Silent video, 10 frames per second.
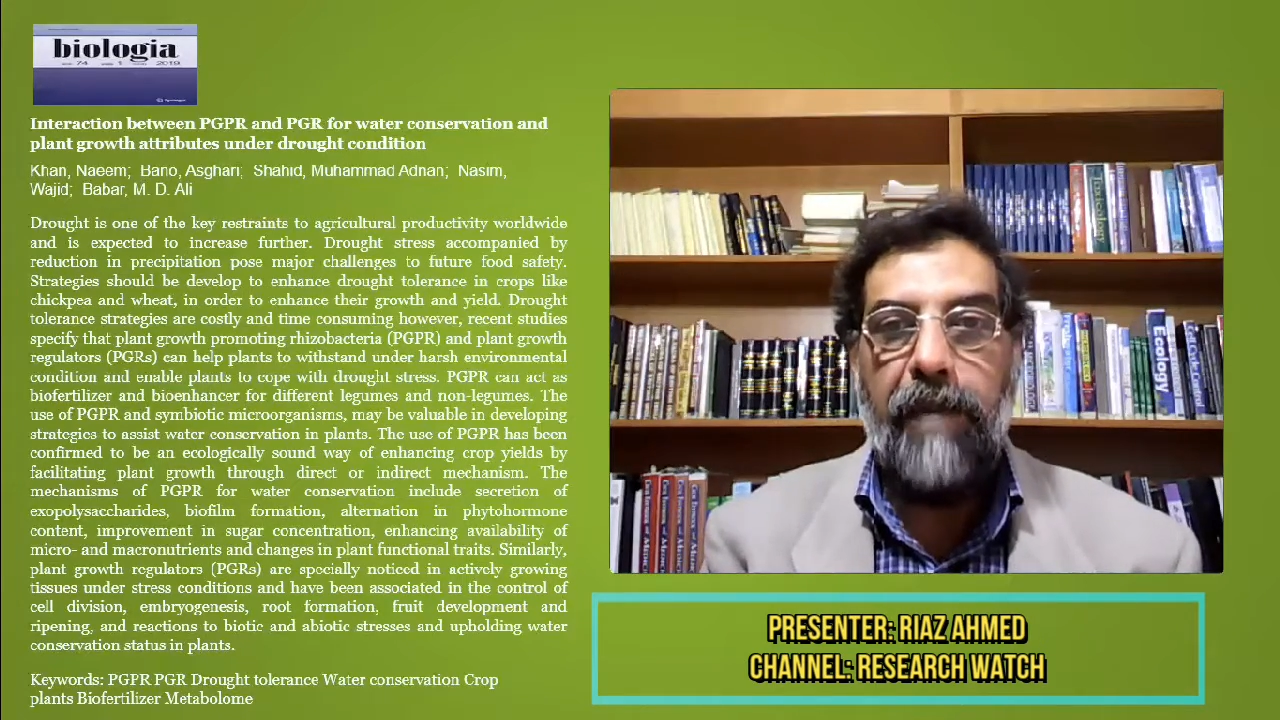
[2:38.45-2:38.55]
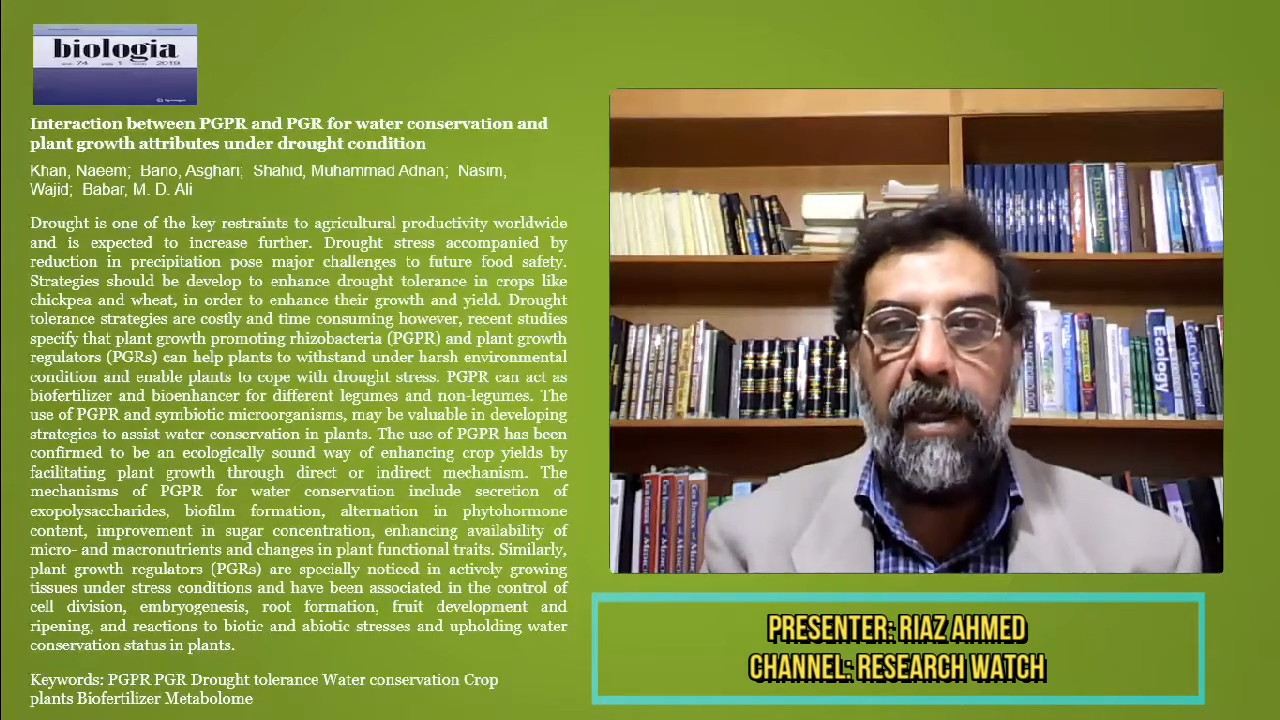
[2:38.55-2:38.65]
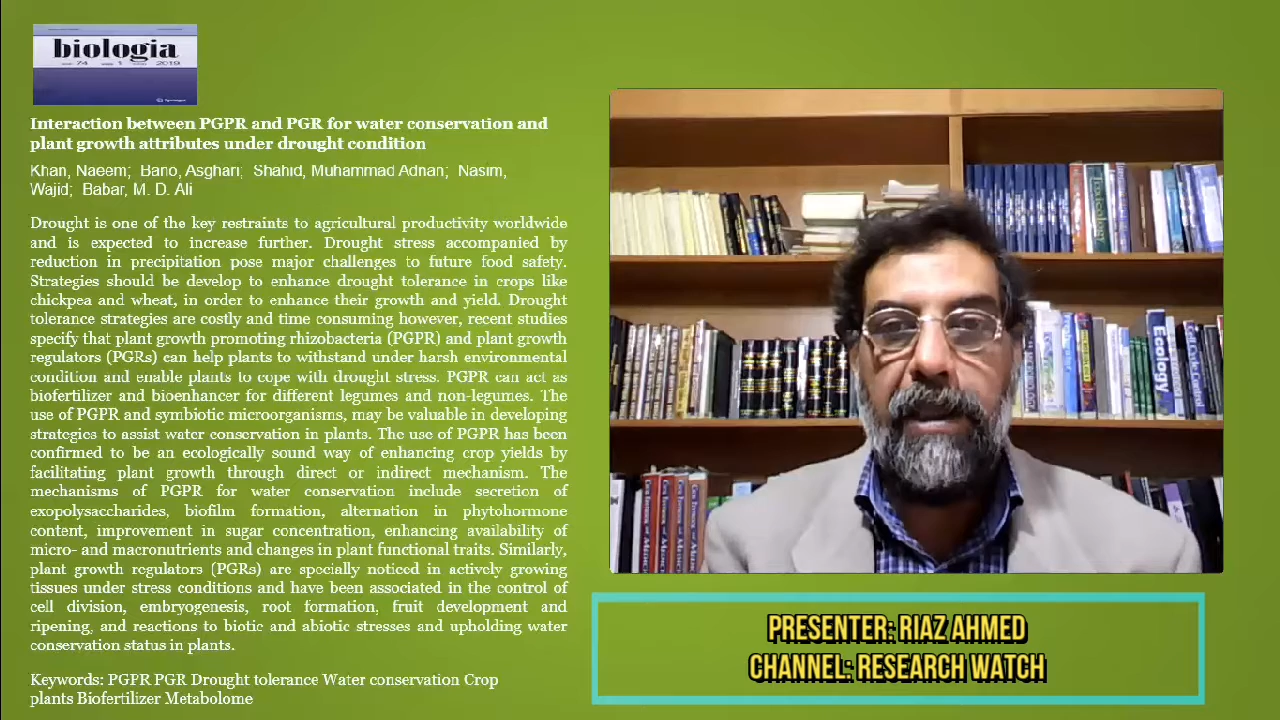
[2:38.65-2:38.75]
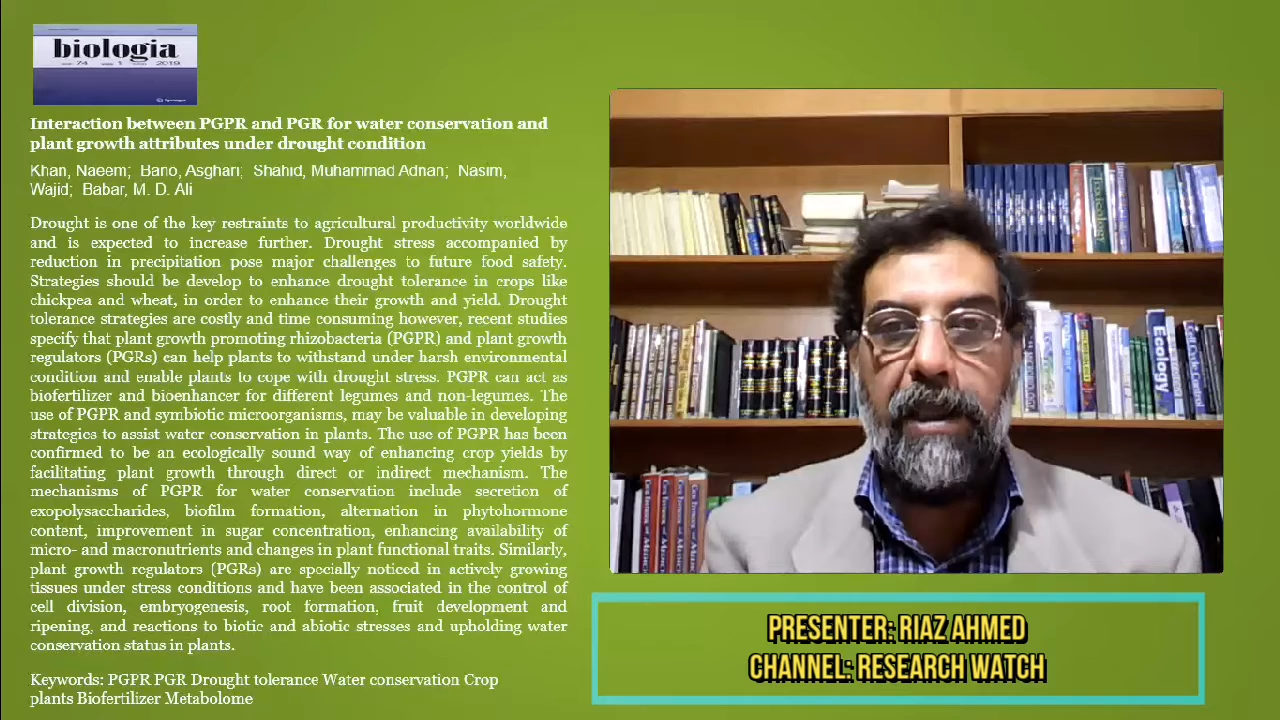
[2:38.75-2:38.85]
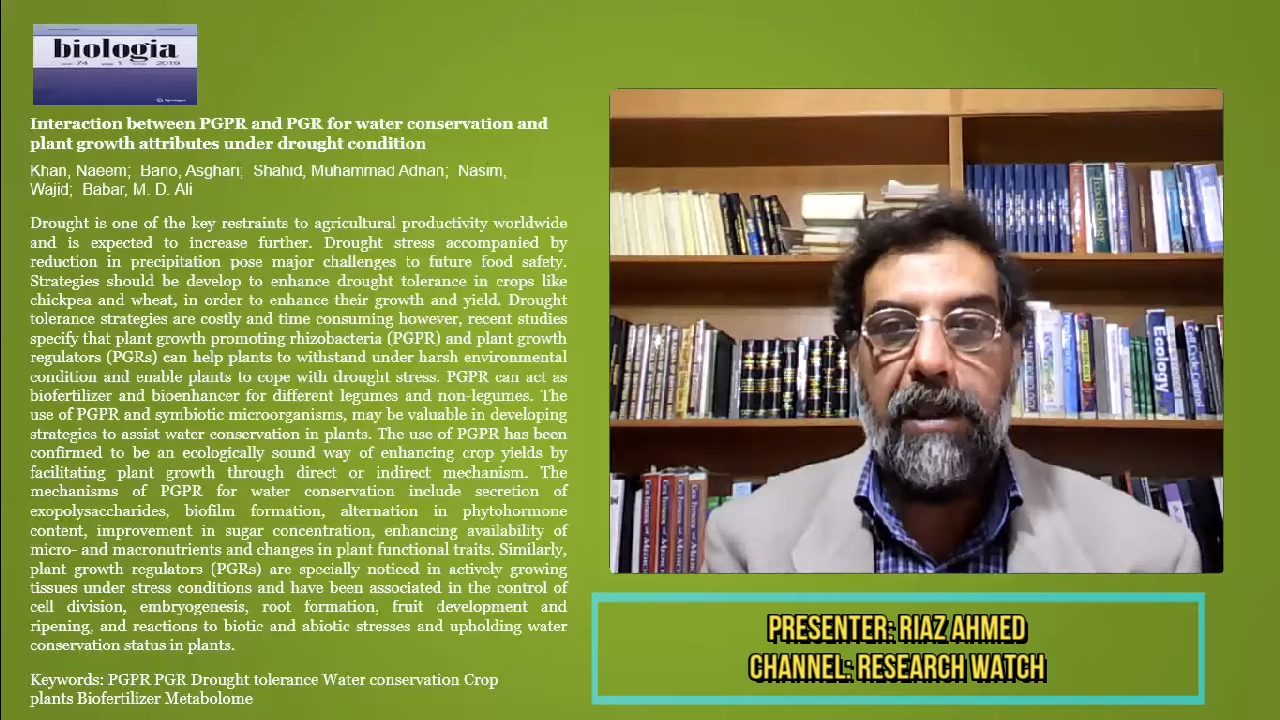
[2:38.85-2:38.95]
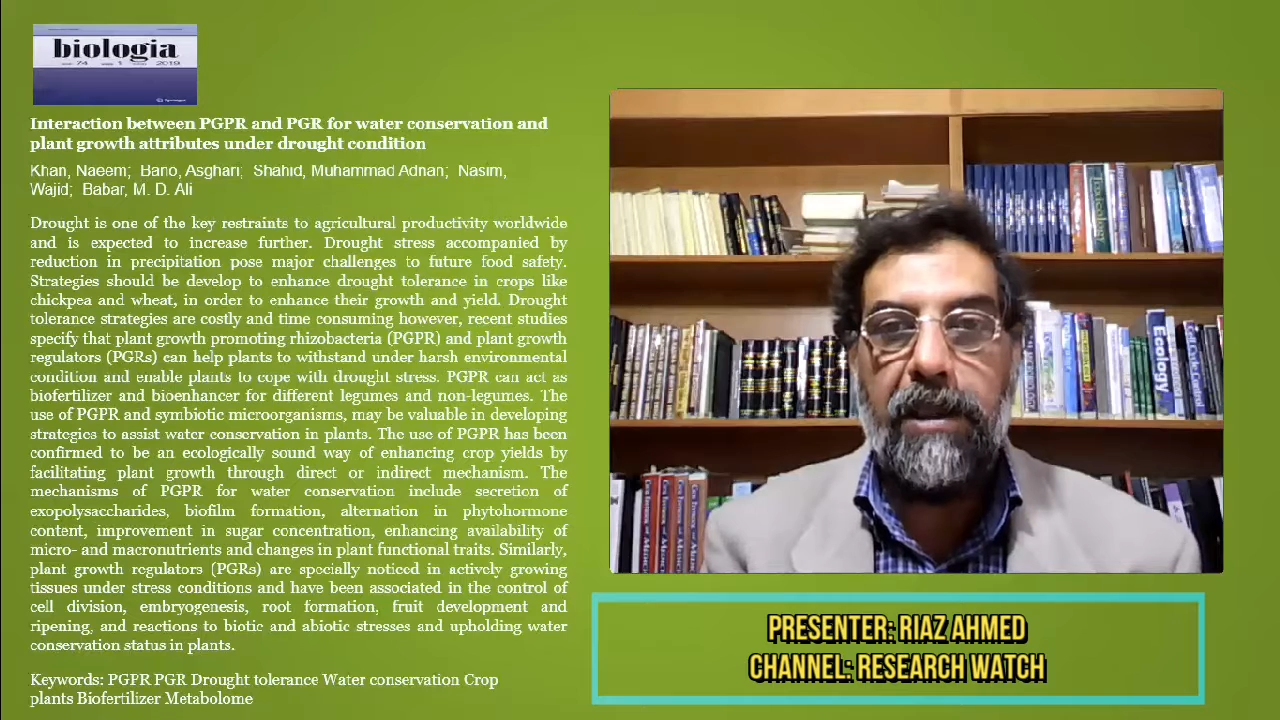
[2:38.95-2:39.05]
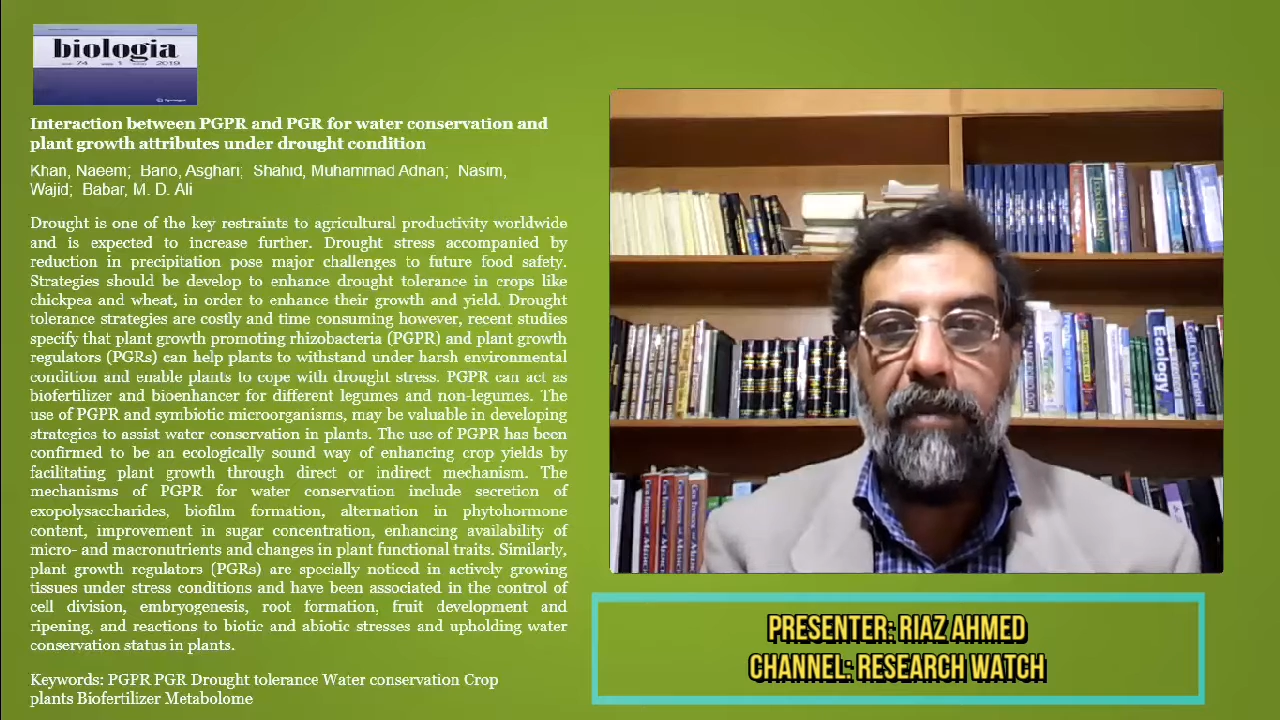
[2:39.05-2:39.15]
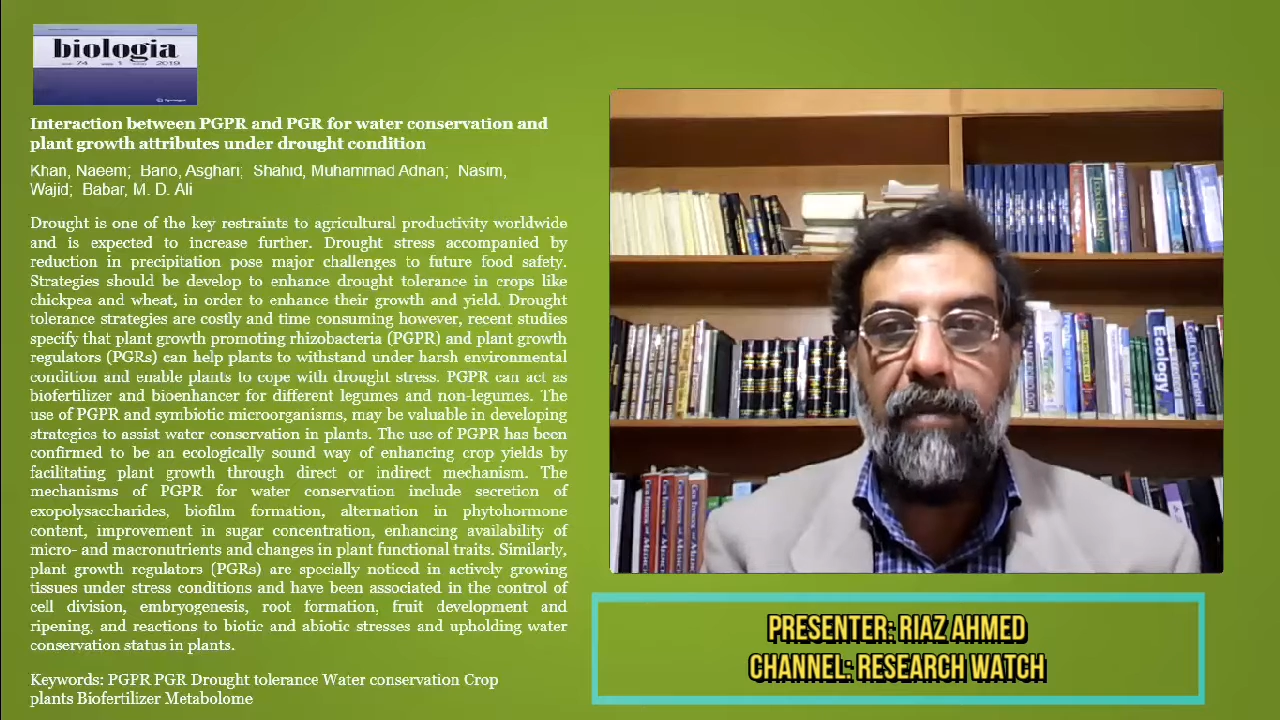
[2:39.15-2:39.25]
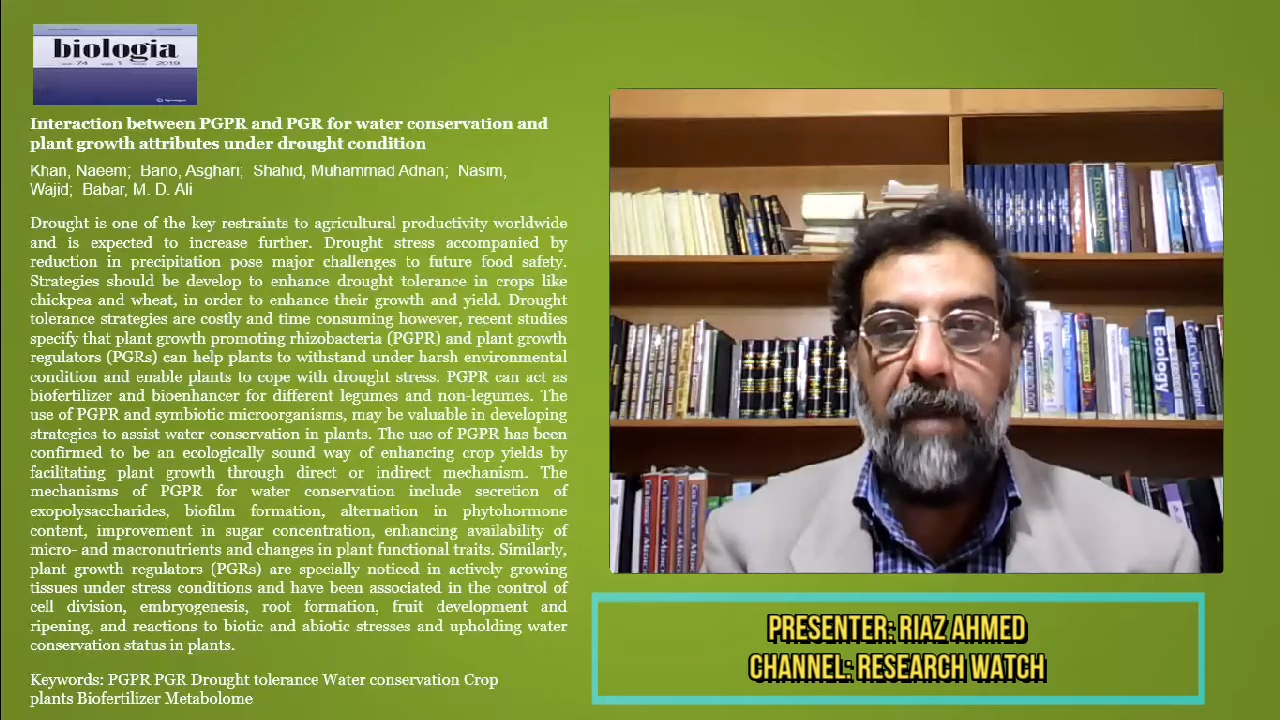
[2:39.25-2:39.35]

maintenance of